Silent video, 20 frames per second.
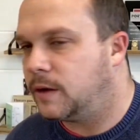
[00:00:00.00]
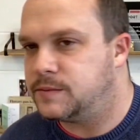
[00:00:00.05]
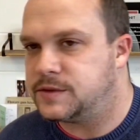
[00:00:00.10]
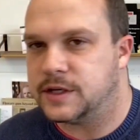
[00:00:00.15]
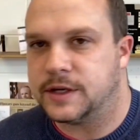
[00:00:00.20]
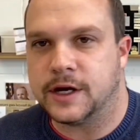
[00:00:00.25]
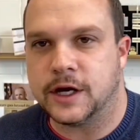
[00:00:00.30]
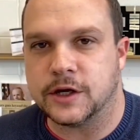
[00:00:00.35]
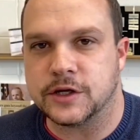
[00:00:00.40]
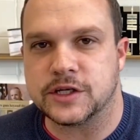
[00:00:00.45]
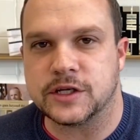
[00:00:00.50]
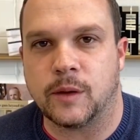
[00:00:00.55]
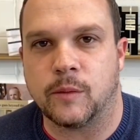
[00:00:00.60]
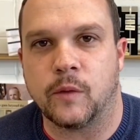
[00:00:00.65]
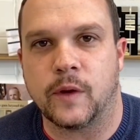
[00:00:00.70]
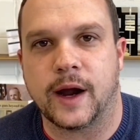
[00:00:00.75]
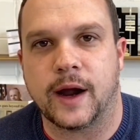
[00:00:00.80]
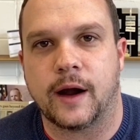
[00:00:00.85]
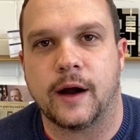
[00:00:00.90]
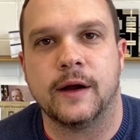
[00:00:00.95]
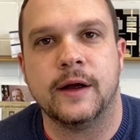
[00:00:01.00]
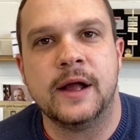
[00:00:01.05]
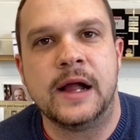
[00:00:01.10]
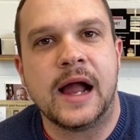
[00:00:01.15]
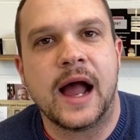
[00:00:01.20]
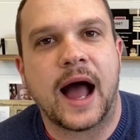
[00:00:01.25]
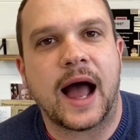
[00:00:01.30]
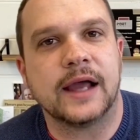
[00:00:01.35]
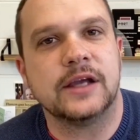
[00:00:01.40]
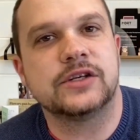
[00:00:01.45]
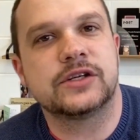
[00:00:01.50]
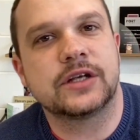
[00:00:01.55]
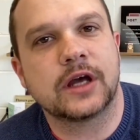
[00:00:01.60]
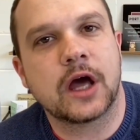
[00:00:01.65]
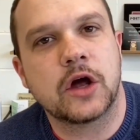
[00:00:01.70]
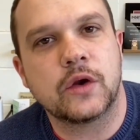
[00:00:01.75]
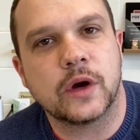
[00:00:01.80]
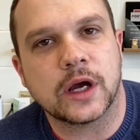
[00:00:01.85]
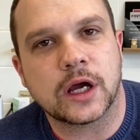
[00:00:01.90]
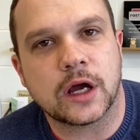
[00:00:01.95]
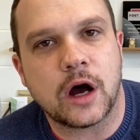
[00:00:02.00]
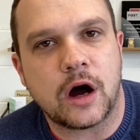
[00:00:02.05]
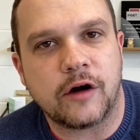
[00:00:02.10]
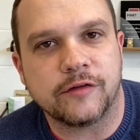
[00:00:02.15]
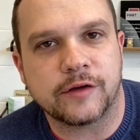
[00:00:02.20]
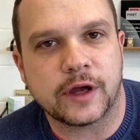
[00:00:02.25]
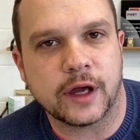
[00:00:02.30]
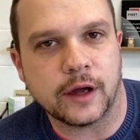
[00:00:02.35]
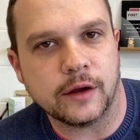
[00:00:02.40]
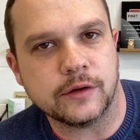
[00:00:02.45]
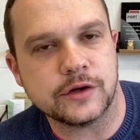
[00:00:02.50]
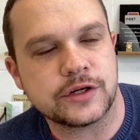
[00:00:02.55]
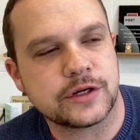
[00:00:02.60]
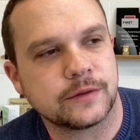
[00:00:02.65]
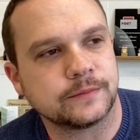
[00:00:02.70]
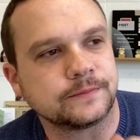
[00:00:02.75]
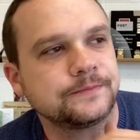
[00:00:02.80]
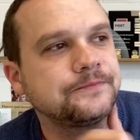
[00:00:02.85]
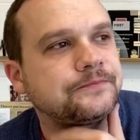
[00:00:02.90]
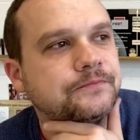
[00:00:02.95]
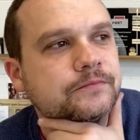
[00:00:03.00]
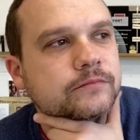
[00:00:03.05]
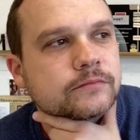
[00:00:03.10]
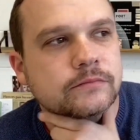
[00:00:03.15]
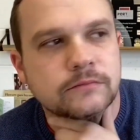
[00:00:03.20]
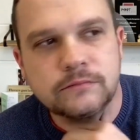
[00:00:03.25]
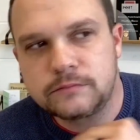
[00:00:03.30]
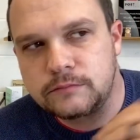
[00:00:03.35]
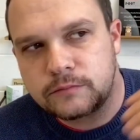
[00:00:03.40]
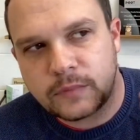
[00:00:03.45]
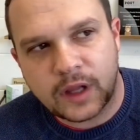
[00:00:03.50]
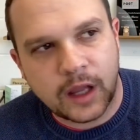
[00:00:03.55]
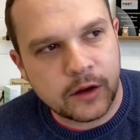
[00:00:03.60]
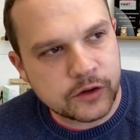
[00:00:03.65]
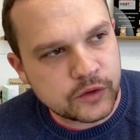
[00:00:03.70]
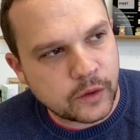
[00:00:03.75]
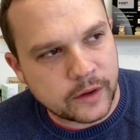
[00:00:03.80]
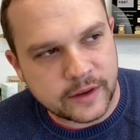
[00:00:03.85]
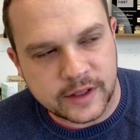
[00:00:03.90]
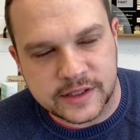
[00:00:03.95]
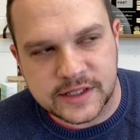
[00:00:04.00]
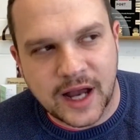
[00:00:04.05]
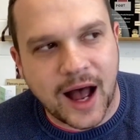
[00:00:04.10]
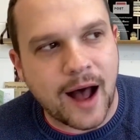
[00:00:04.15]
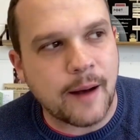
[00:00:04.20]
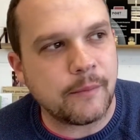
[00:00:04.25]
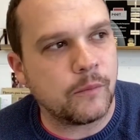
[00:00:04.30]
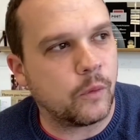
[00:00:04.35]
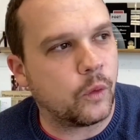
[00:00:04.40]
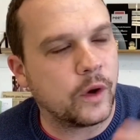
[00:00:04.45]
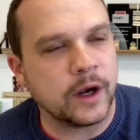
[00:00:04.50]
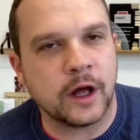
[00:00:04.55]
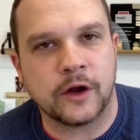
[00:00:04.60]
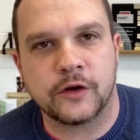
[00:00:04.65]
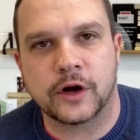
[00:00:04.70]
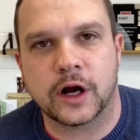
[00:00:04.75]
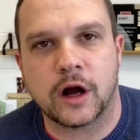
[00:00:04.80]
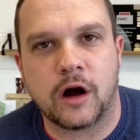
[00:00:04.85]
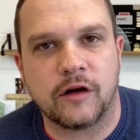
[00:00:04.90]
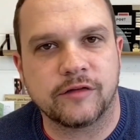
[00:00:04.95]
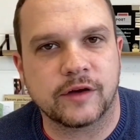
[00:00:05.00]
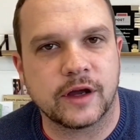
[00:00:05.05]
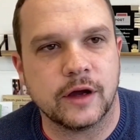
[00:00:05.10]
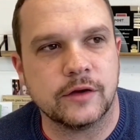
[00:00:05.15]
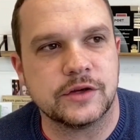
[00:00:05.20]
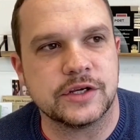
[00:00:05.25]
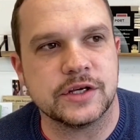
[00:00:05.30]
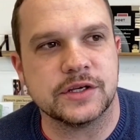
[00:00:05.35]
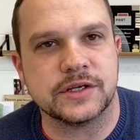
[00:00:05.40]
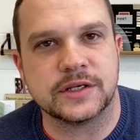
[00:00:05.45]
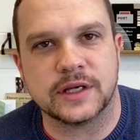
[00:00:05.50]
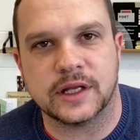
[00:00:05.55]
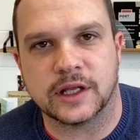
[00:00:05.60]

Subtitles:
in here somewhere. I used to go to a golf coach. He's one of the top 100 golf coaches in the